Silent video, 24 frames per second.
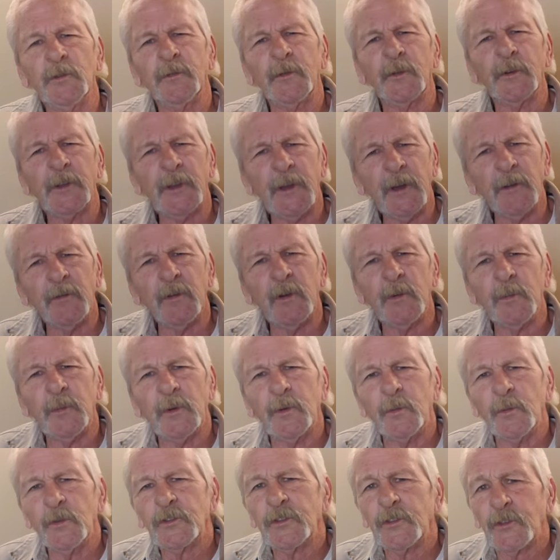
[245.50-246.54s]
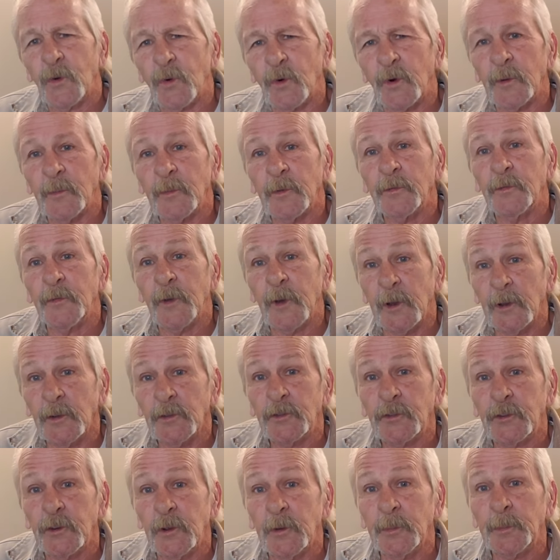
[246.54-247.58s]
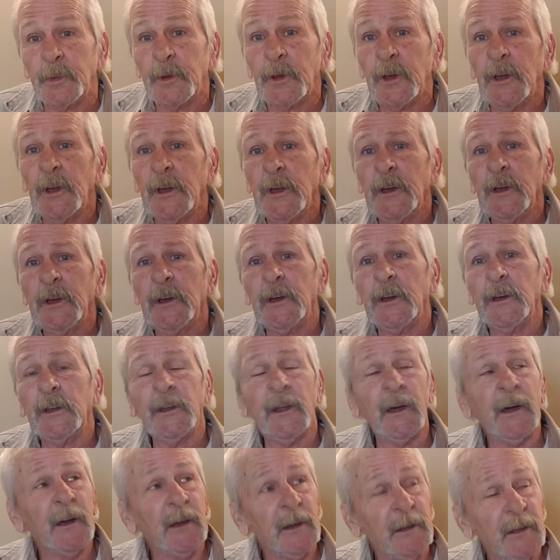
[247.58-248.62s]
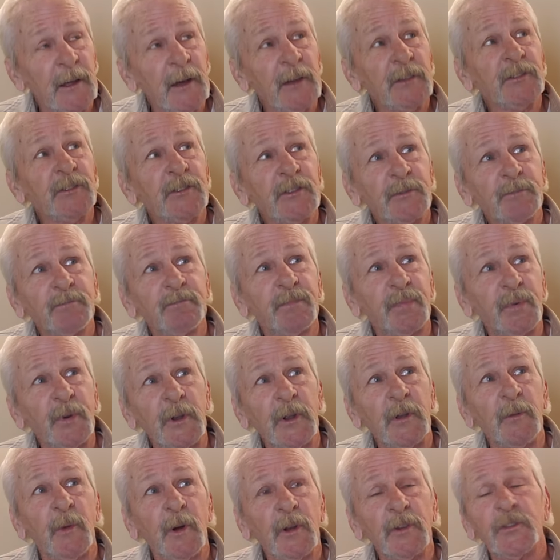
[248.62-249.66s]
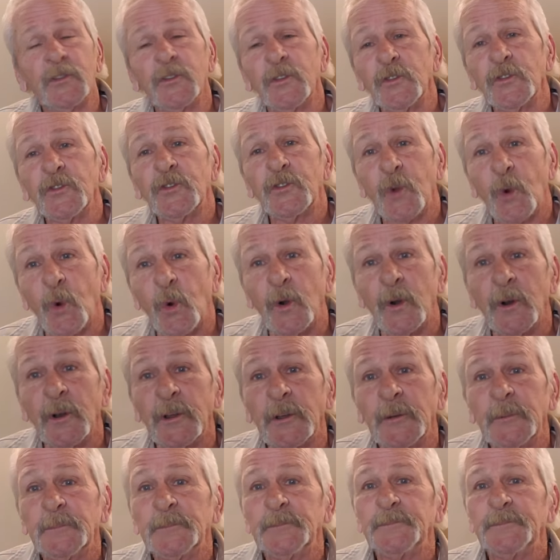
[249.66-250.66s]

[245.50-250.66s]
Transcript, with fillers: would forgive him and restore him to fellowship. And uh, that's pretty much the story.